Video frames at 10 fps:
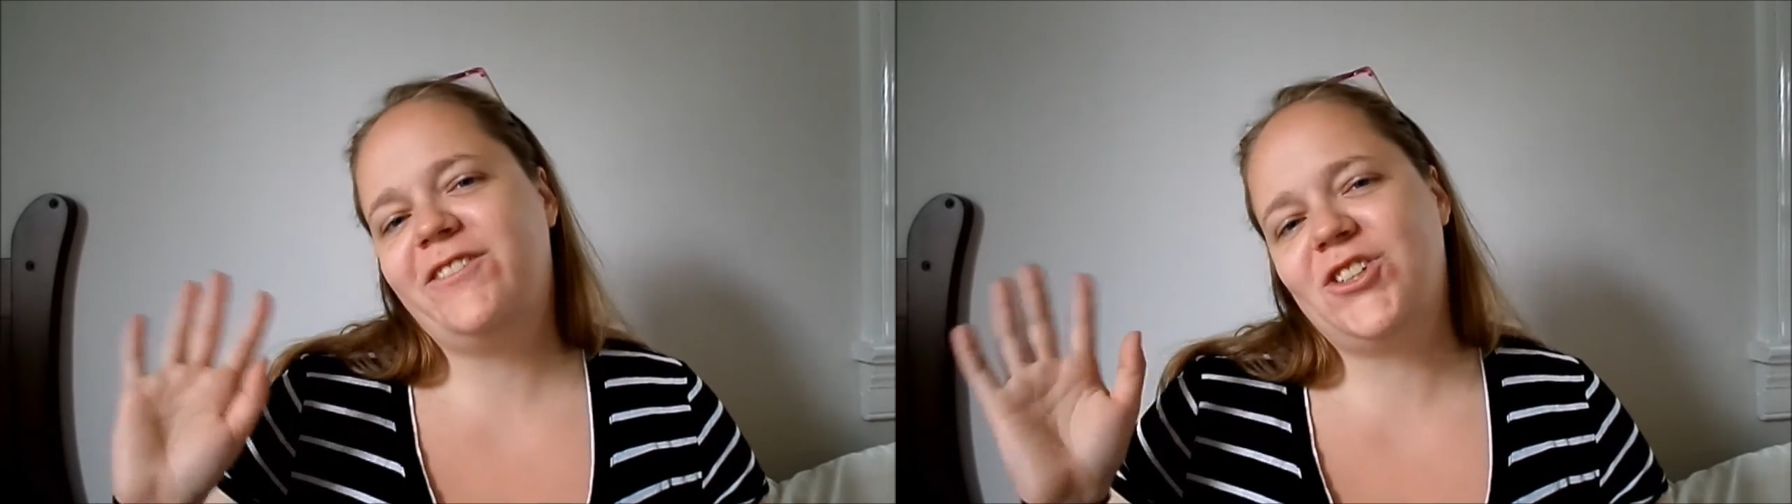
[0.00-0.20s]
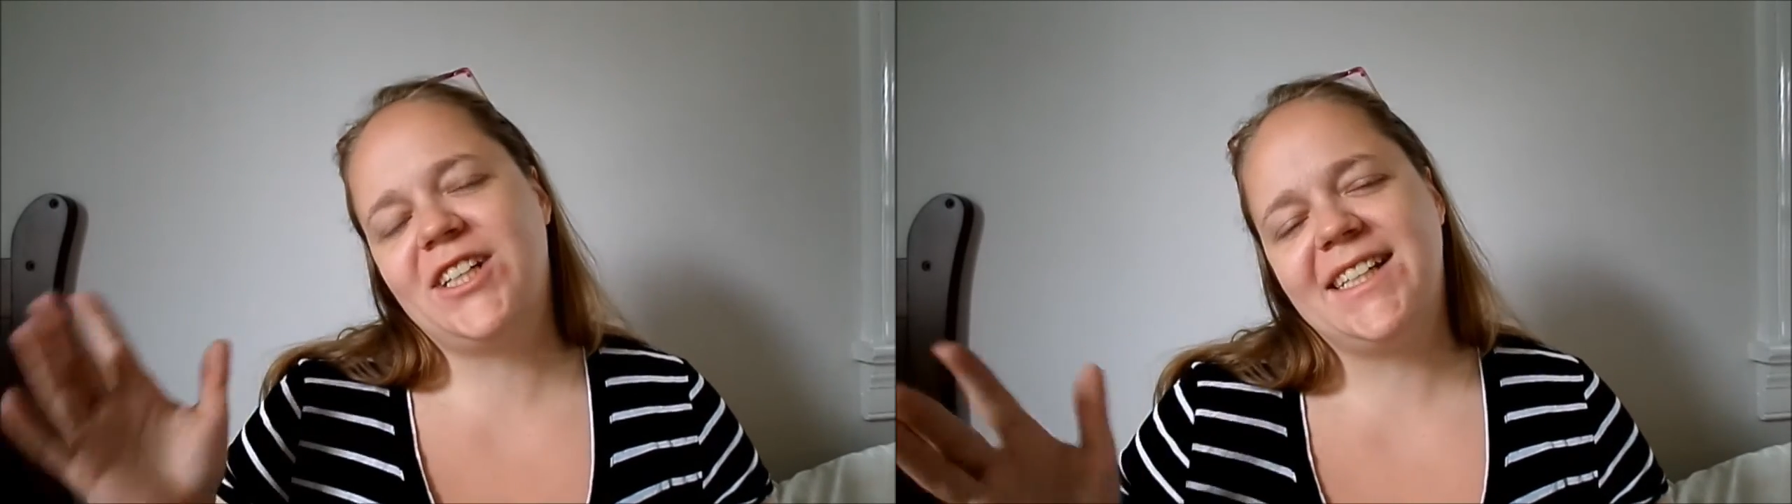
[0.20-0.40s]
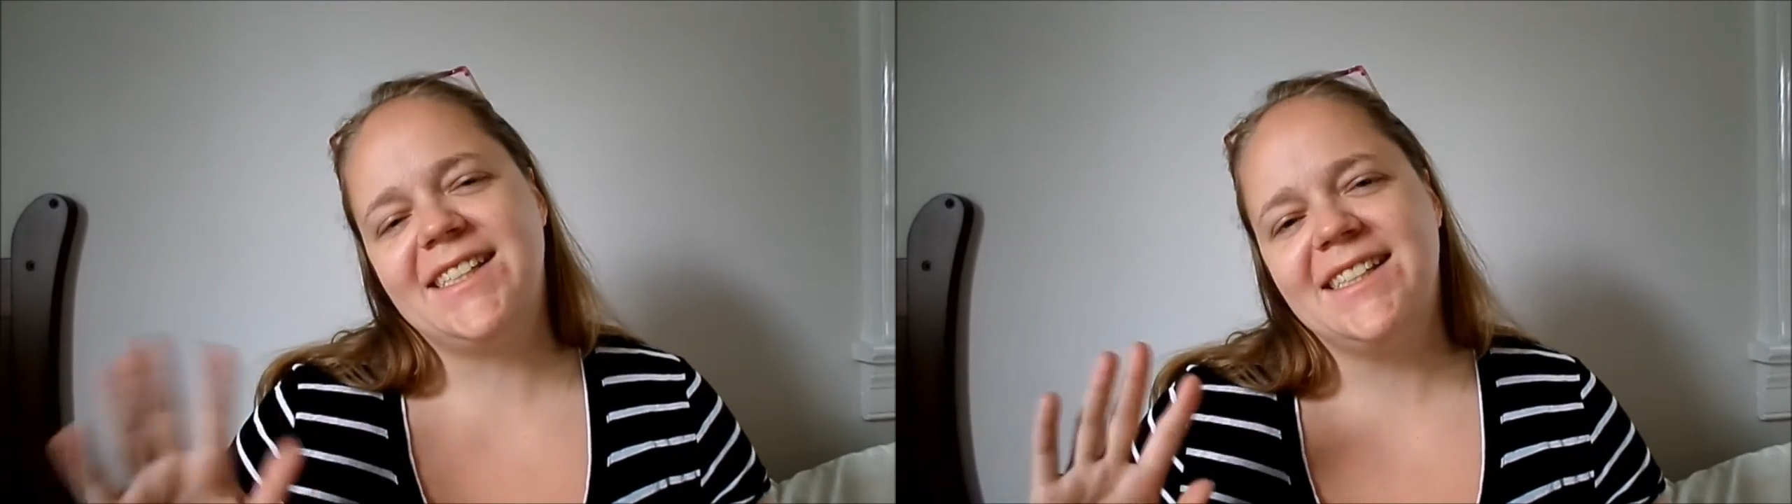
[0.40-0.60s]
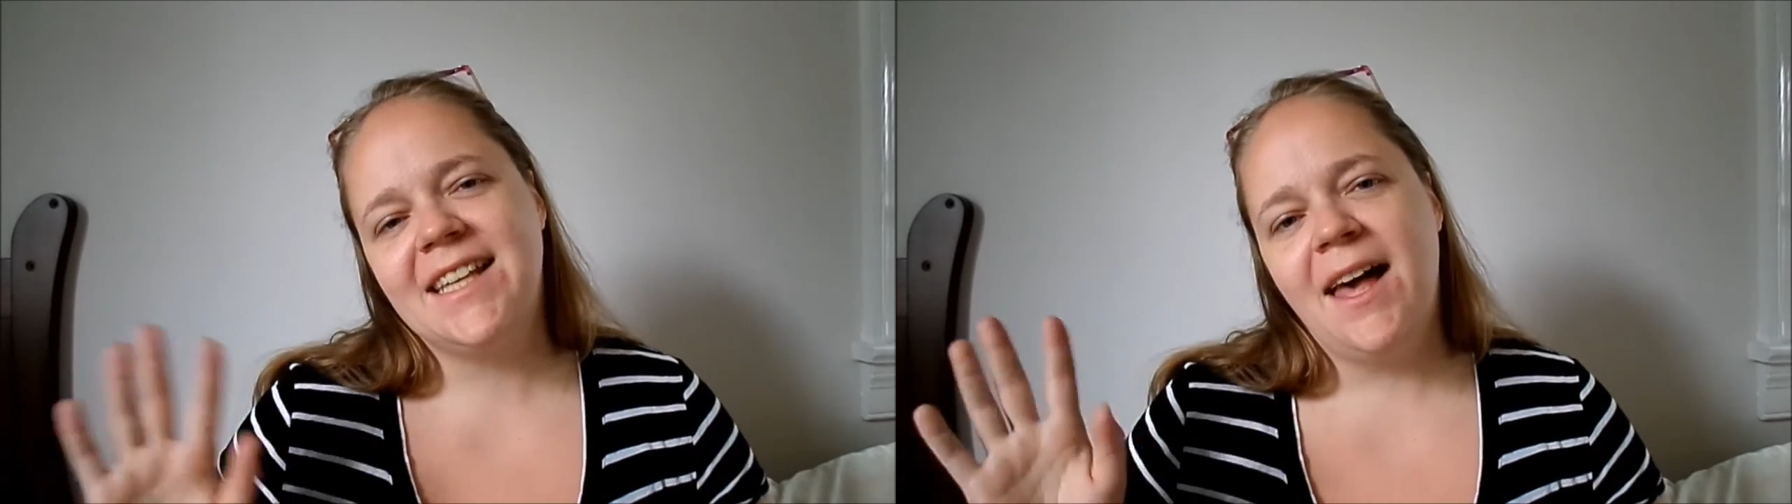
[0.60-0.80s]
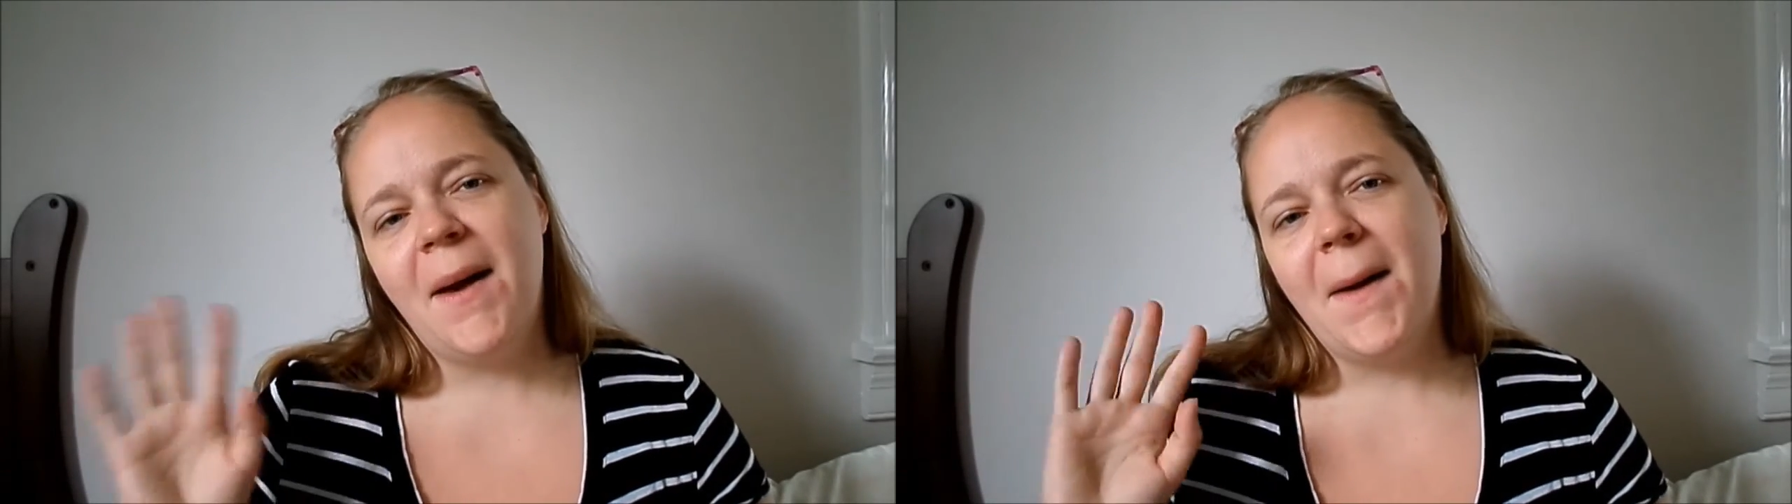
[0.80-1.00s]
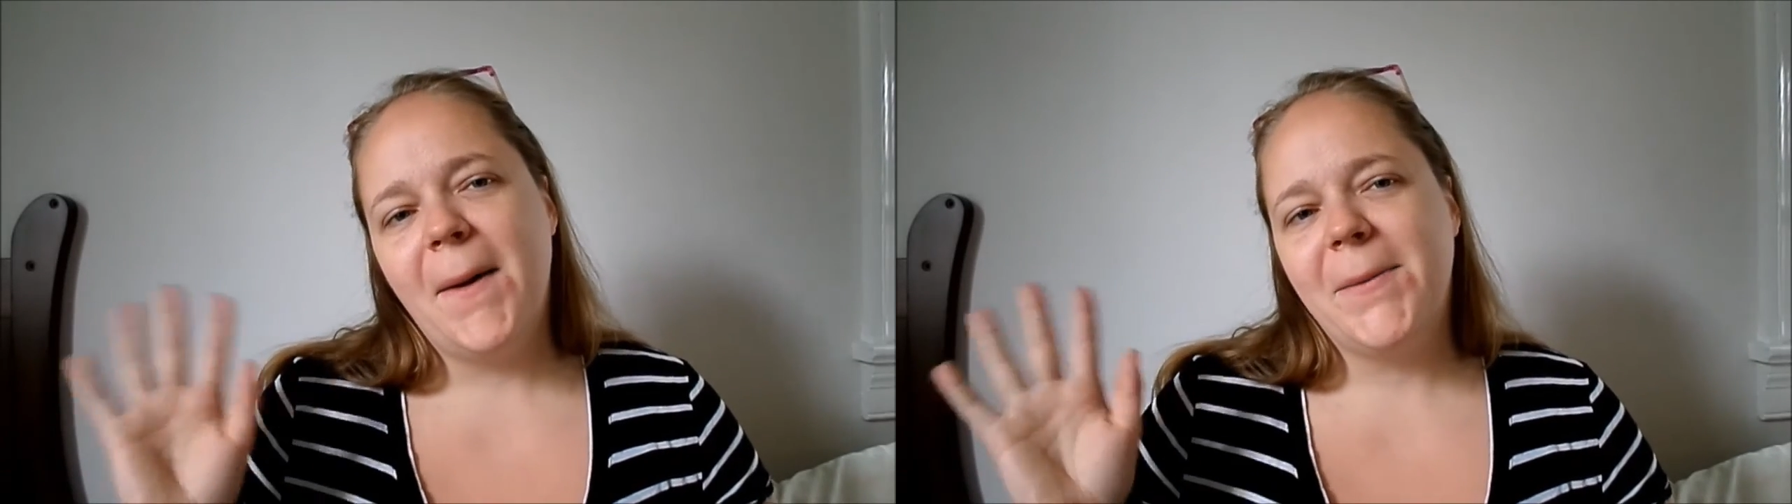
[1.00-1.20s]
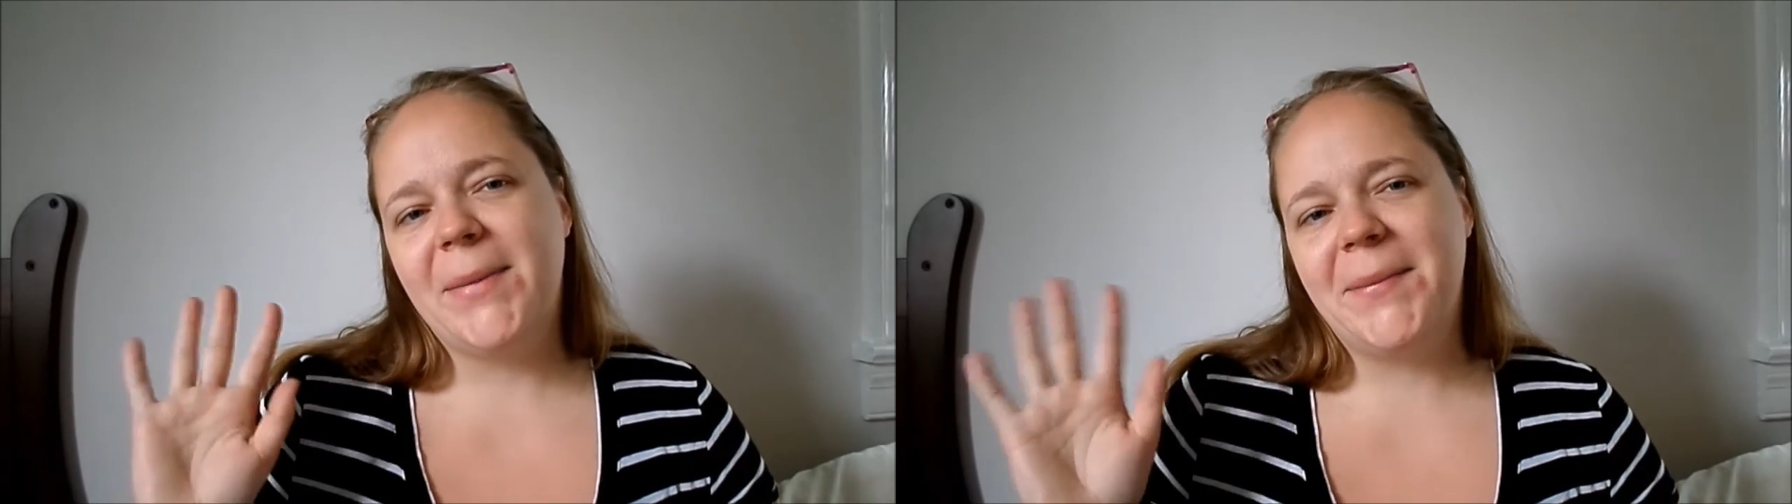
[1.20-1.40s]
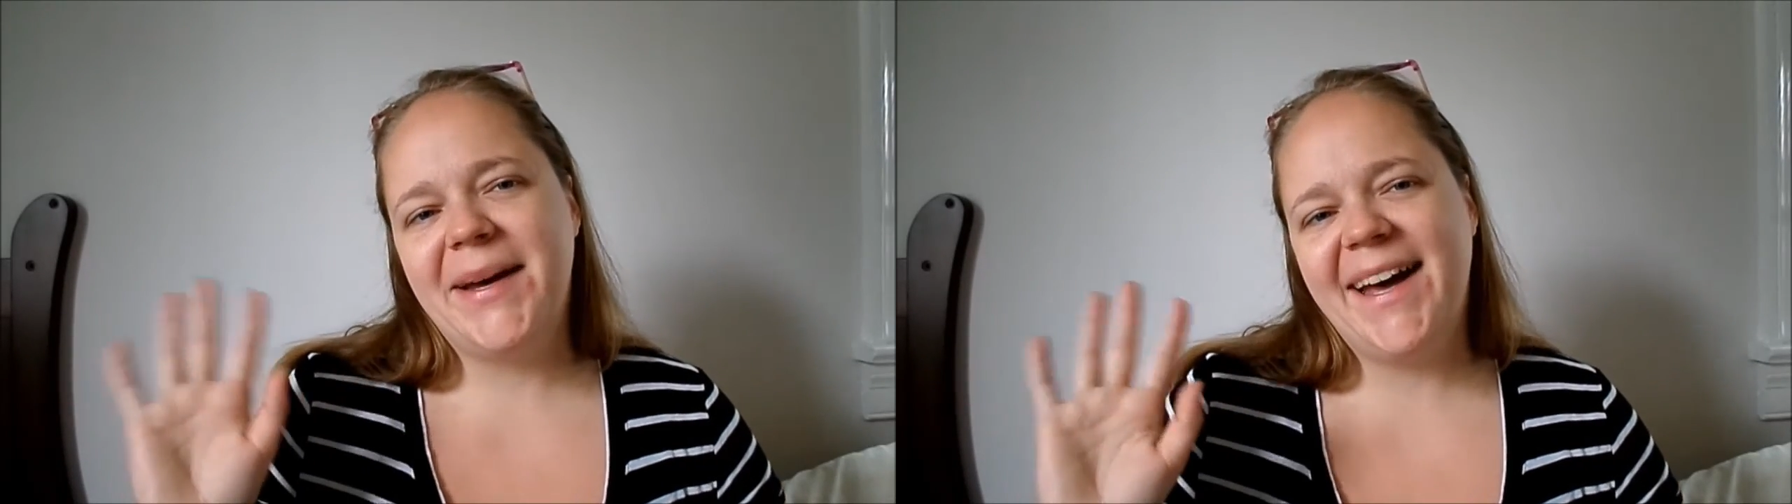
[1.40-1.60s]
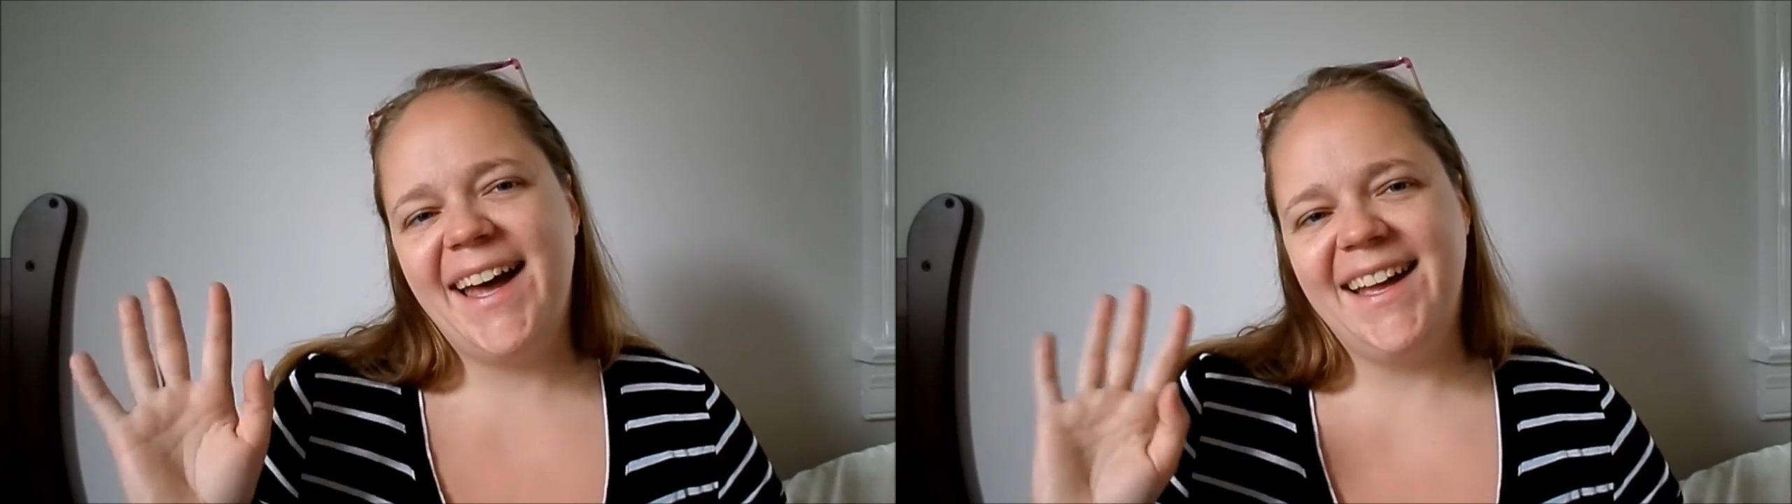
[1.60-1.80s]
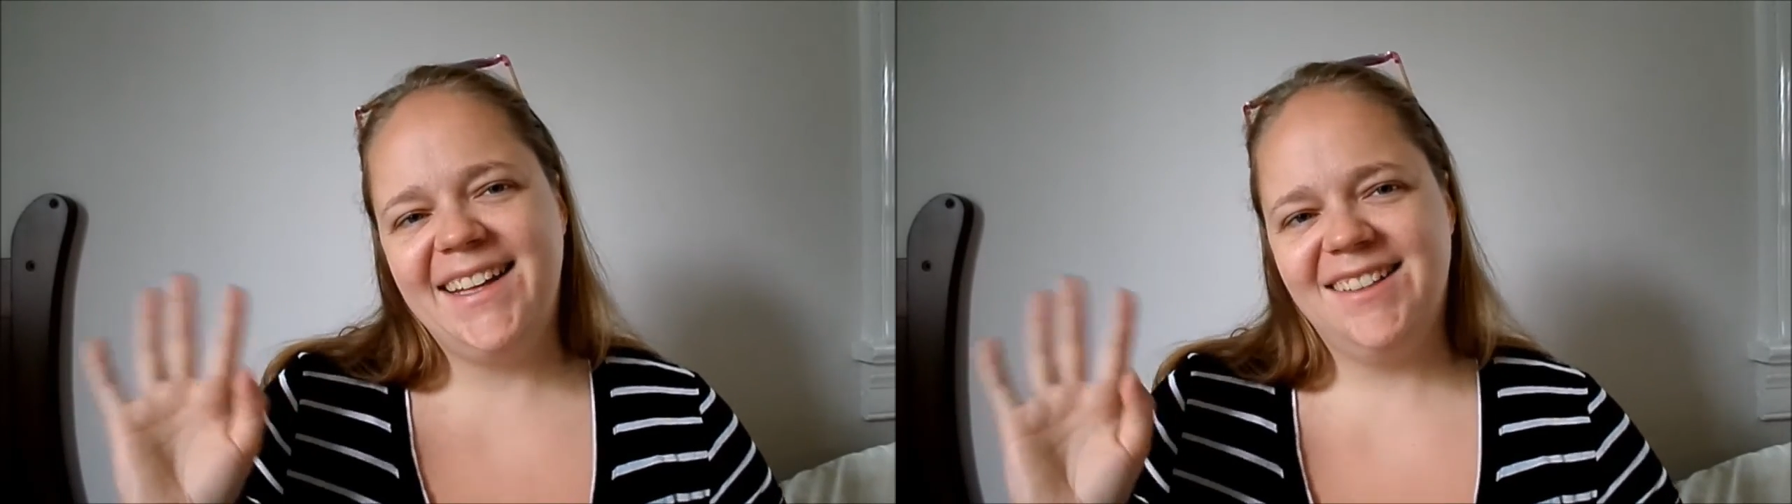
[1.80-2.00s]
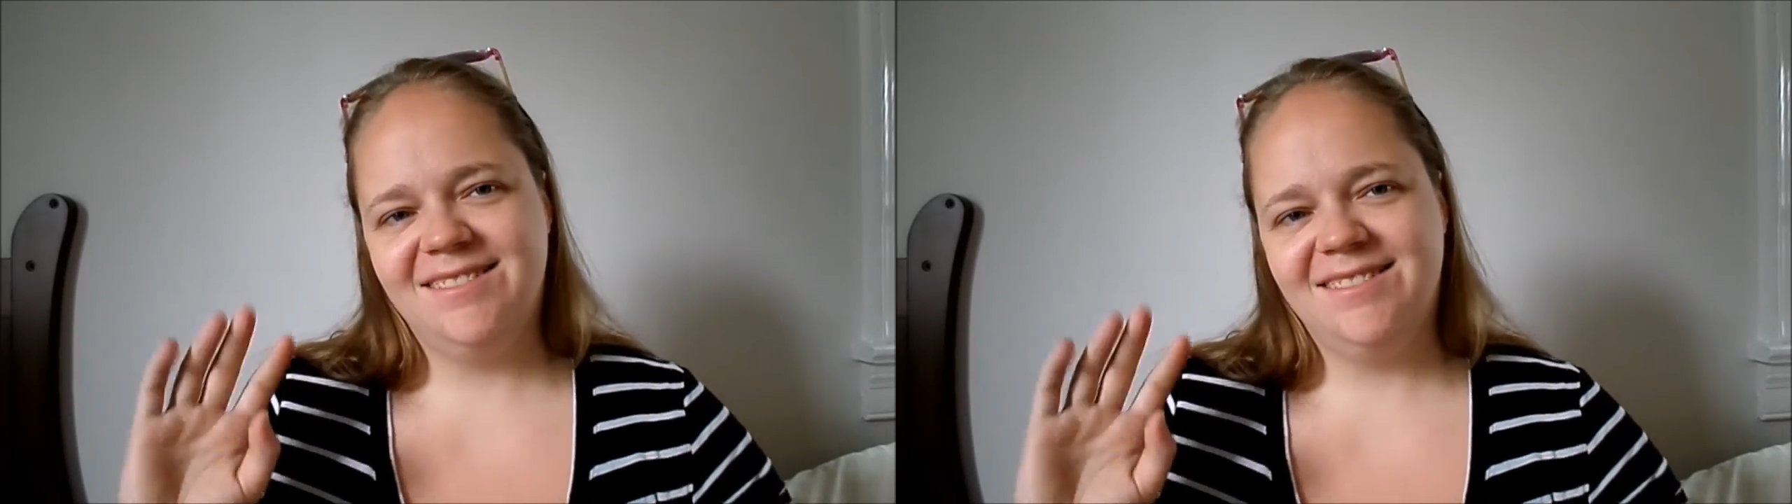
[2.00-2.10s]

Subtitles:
journey. Bye-bye.